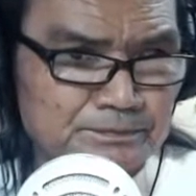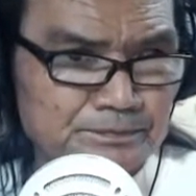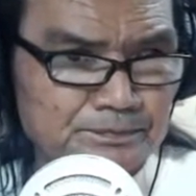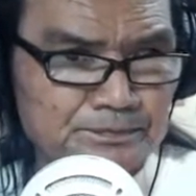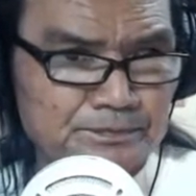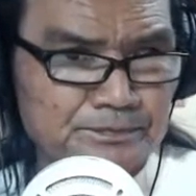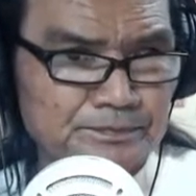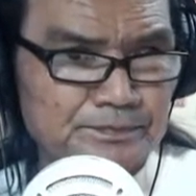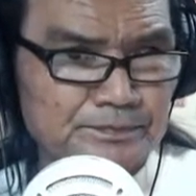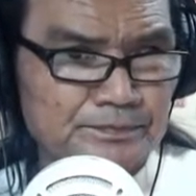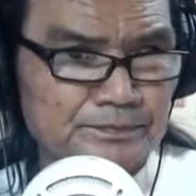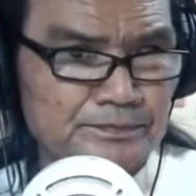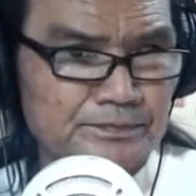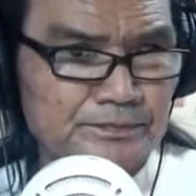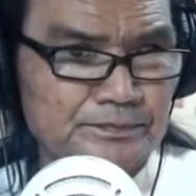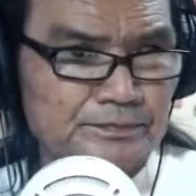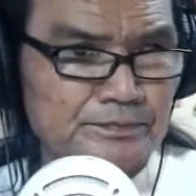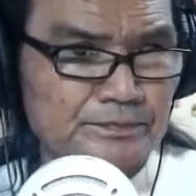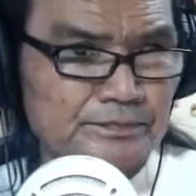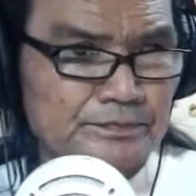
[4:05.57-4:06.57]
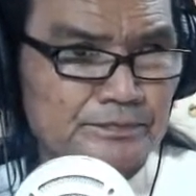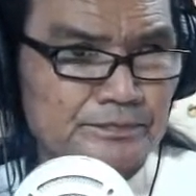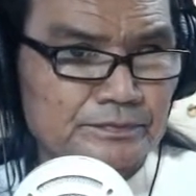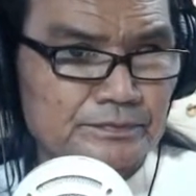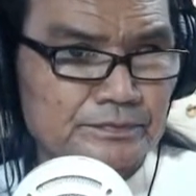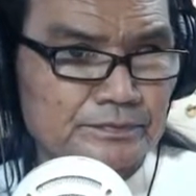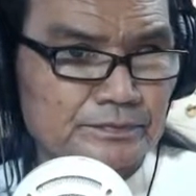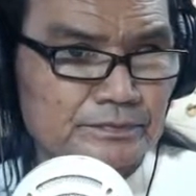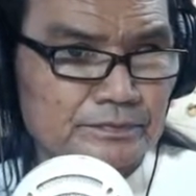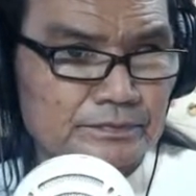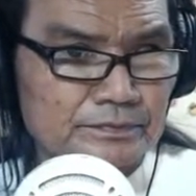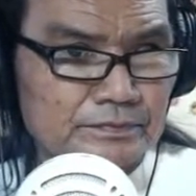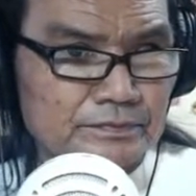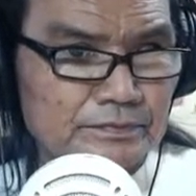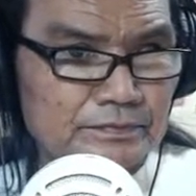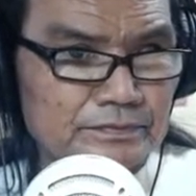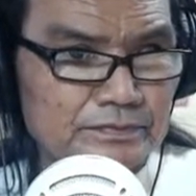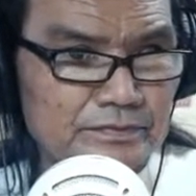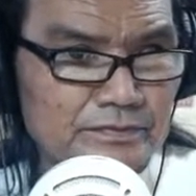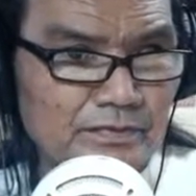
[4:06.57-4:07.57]

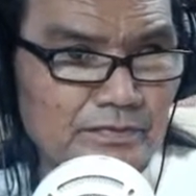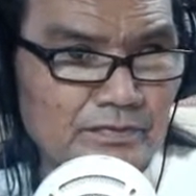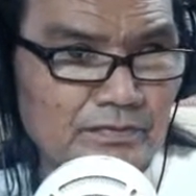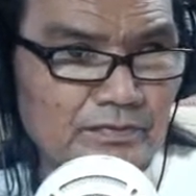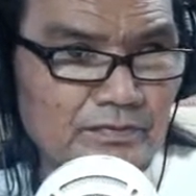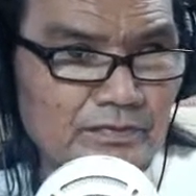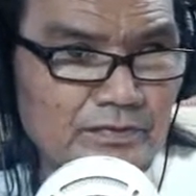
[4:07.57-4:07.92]
Nothing is said.